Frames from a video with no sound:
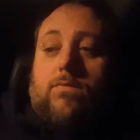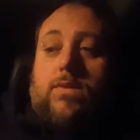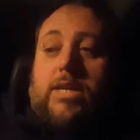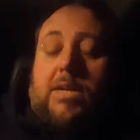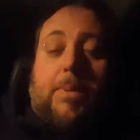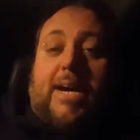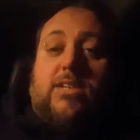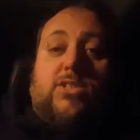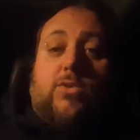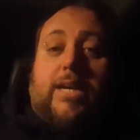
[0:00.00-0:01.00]
in the past
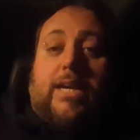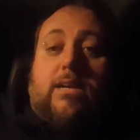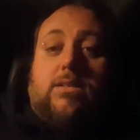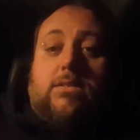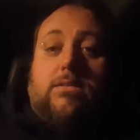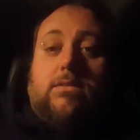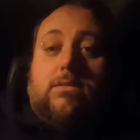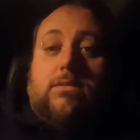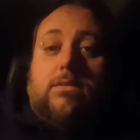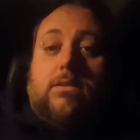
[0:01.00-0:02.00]
2 days
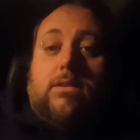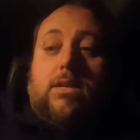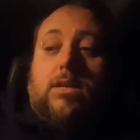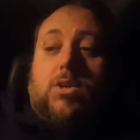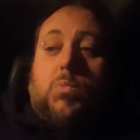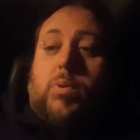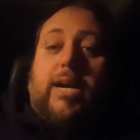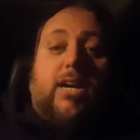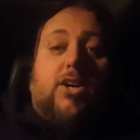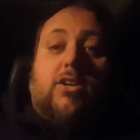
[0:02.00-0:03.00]
probably
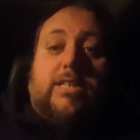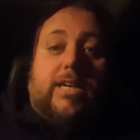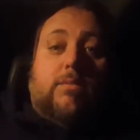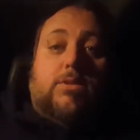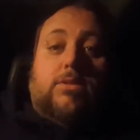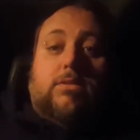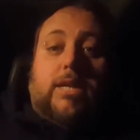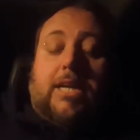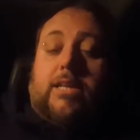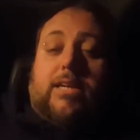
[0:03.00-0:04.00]
100 times.
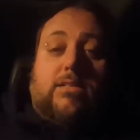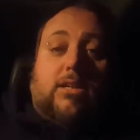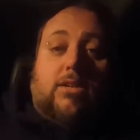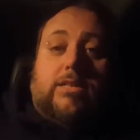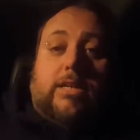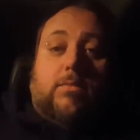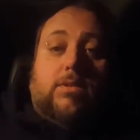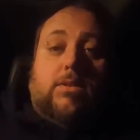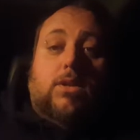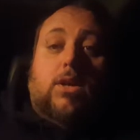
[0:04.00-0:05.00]
At least 100 times.
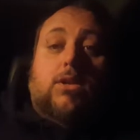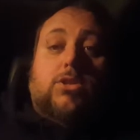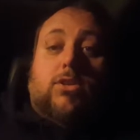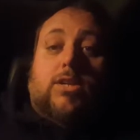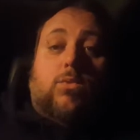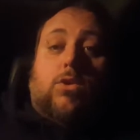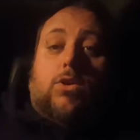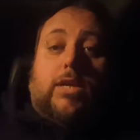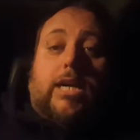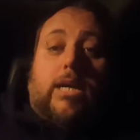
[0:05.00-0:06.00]
So I knew where all
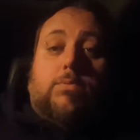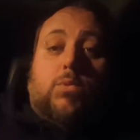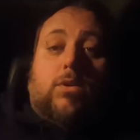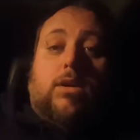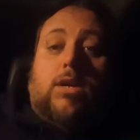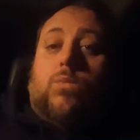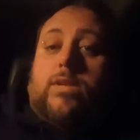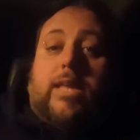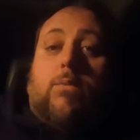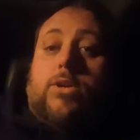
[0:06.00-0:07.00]
the cops were and what
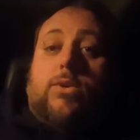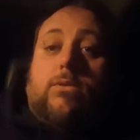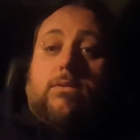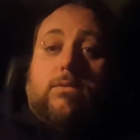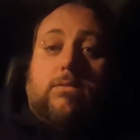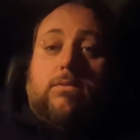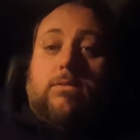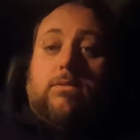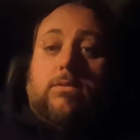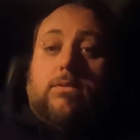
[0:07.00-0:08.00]
they were doing.
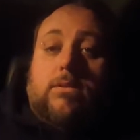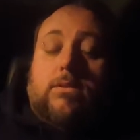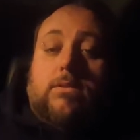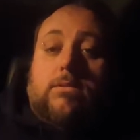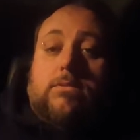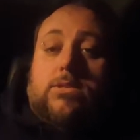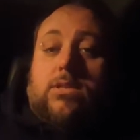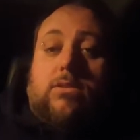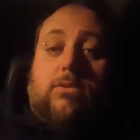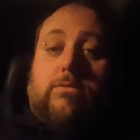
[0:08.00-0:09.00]

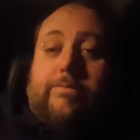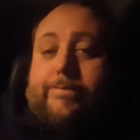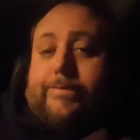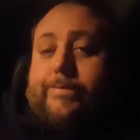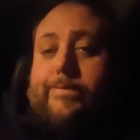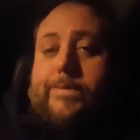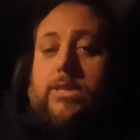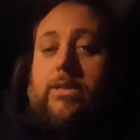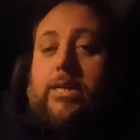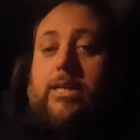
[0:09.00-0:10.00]
So, you
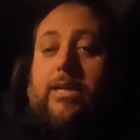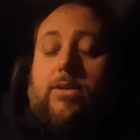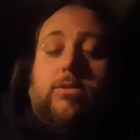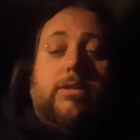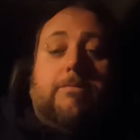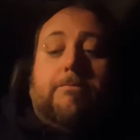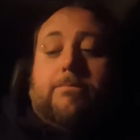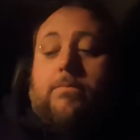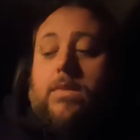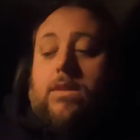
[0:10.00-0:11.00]
know how that goes.
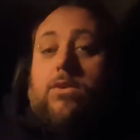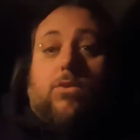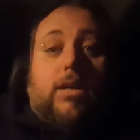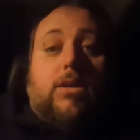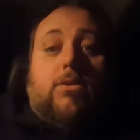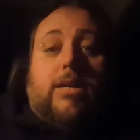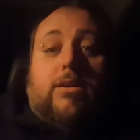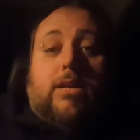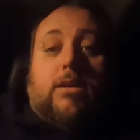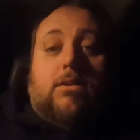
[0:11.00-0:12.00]
So I go down
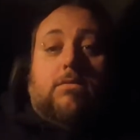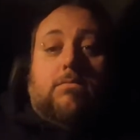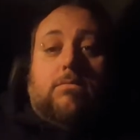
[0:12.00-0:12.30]
there,